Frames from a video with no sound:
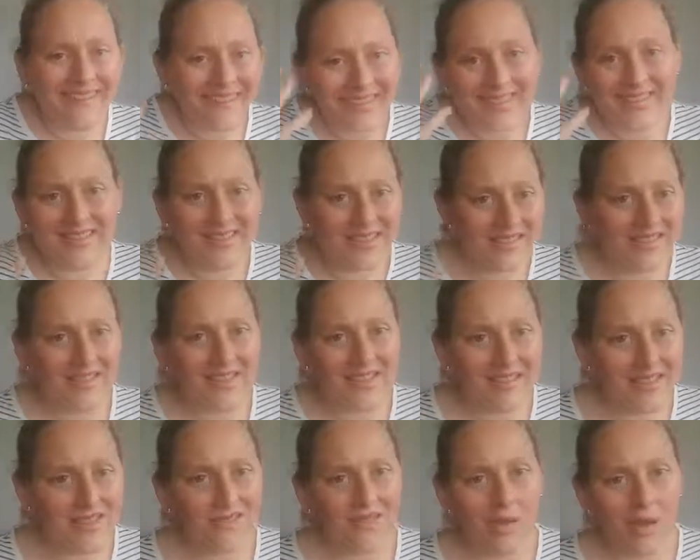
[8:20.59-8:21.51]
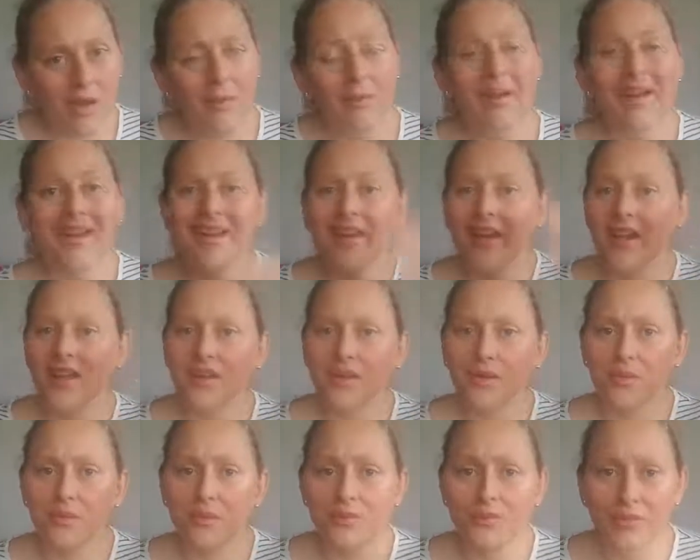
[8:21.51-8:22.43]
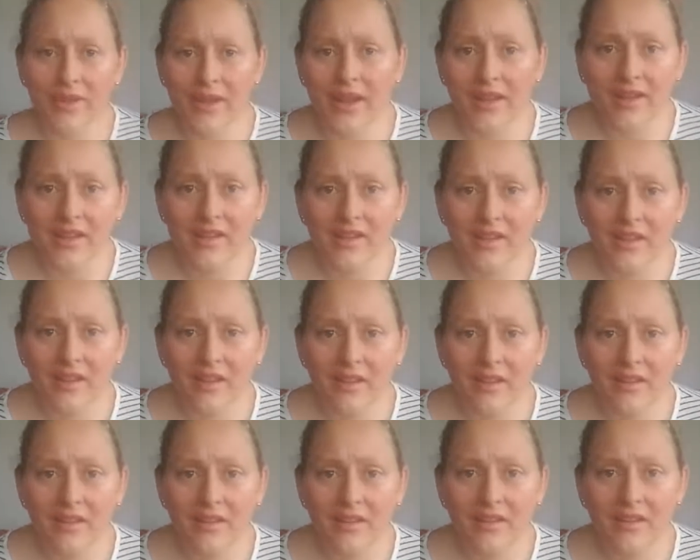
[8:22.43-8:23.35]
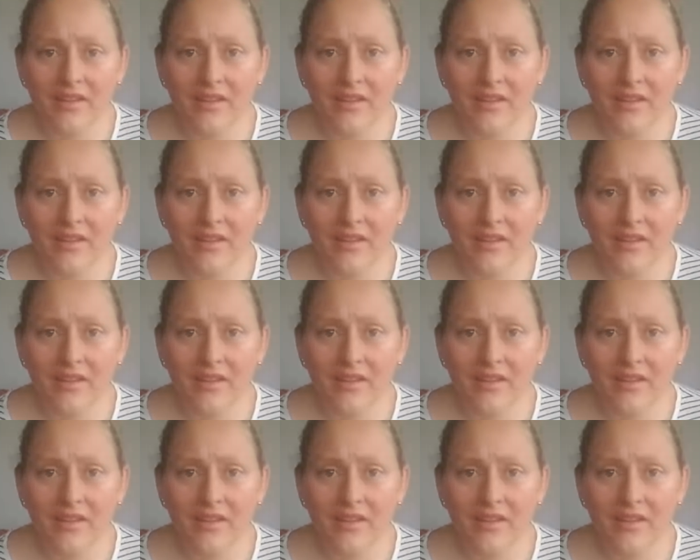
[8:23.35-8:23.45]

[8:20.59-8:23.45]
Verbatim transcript: I didn't give up. I had a break,